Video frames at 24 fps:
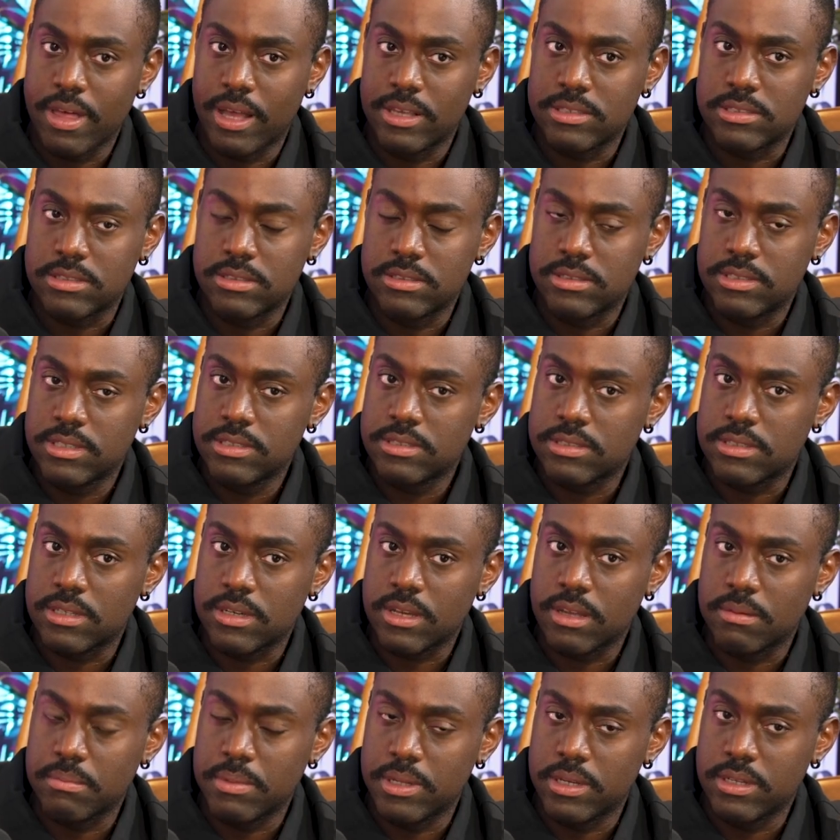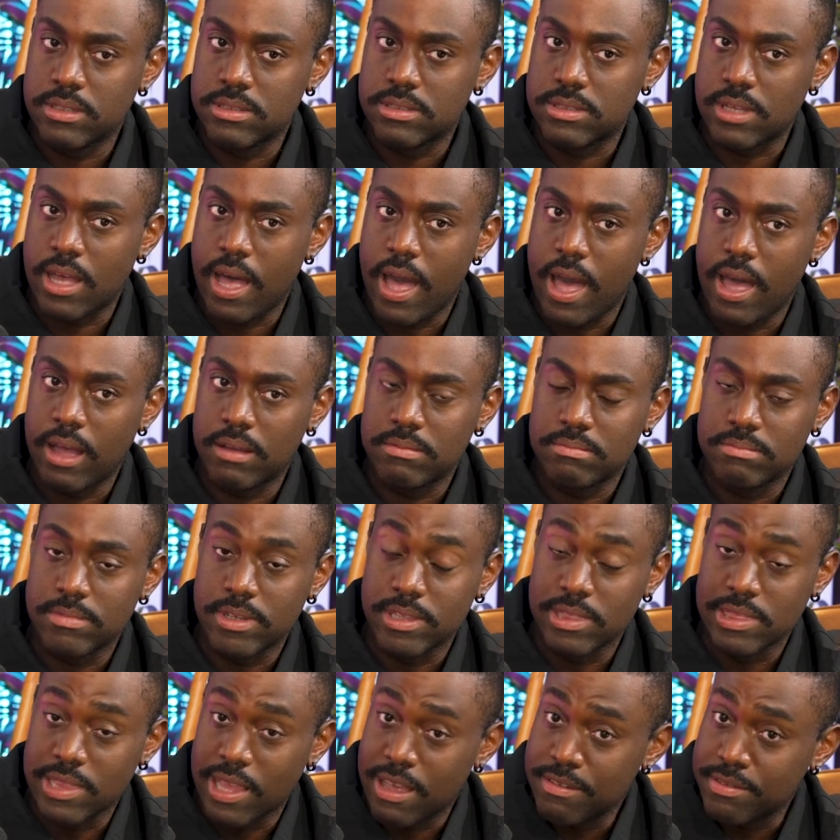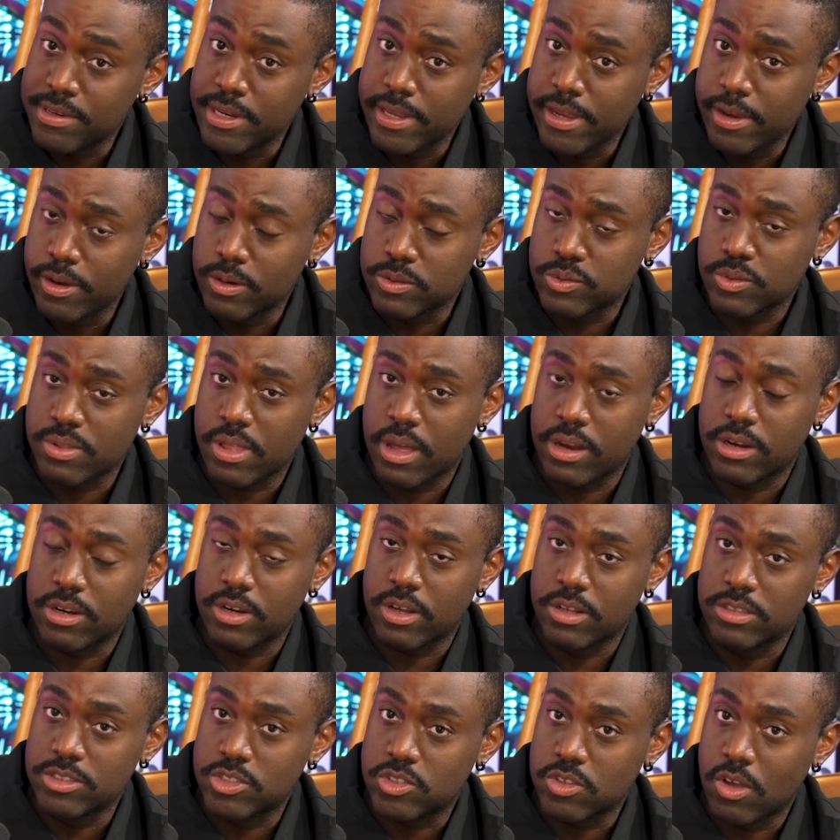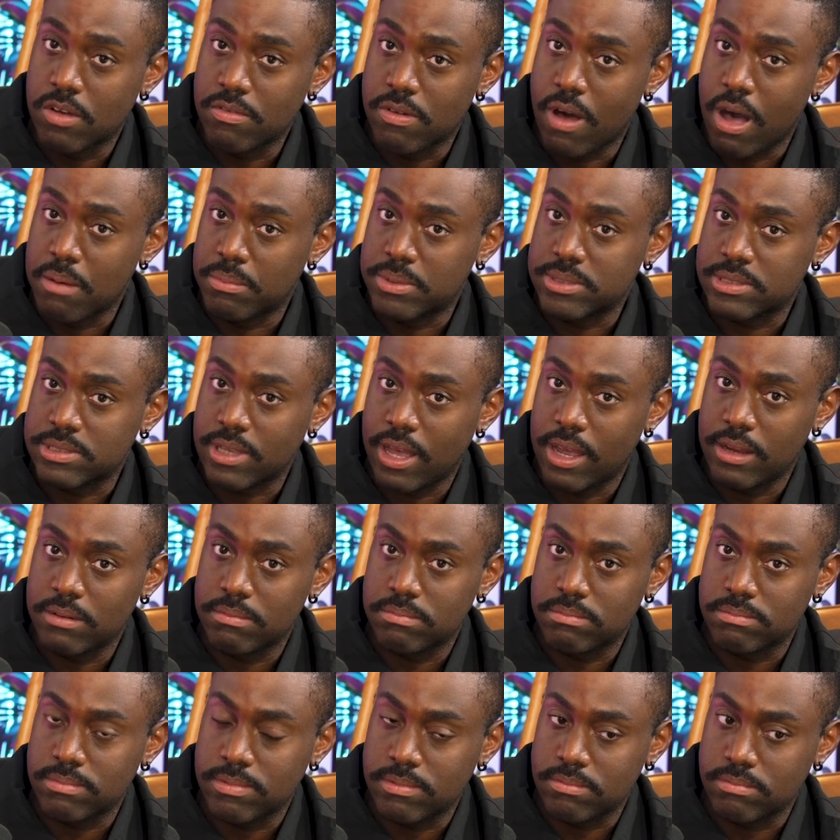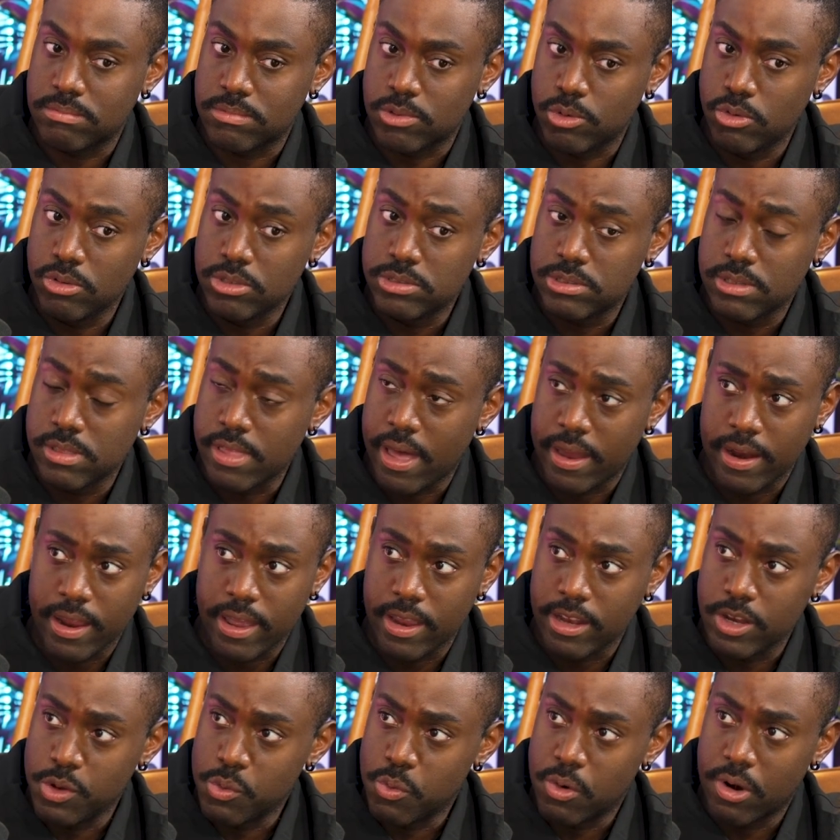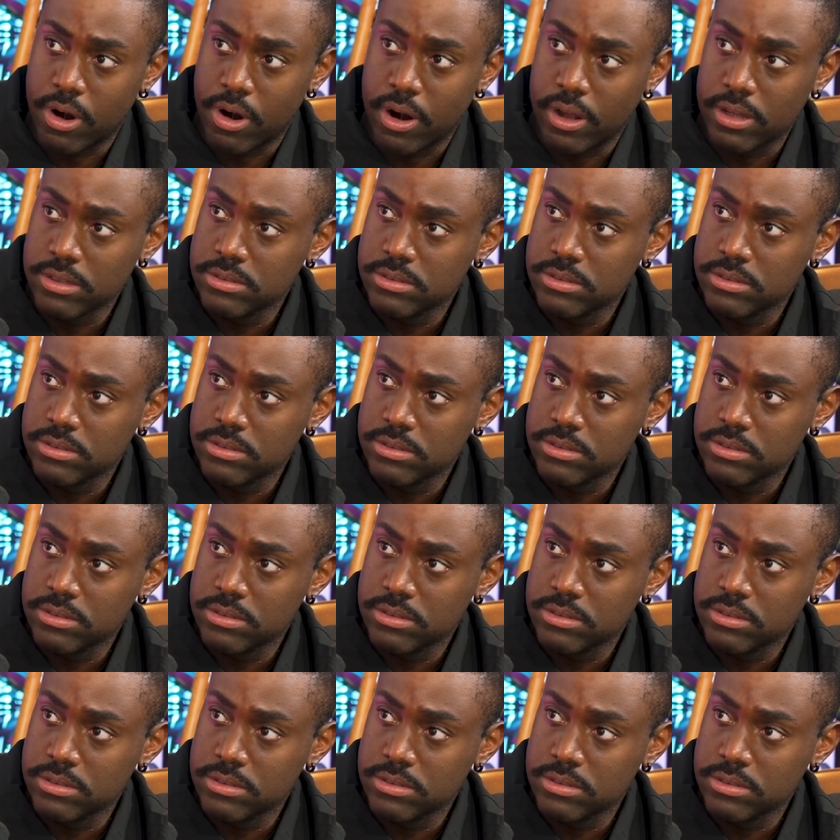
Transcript: that statistic. I mean, is that 11 years without an unsolved homicide? Do you see that anywhere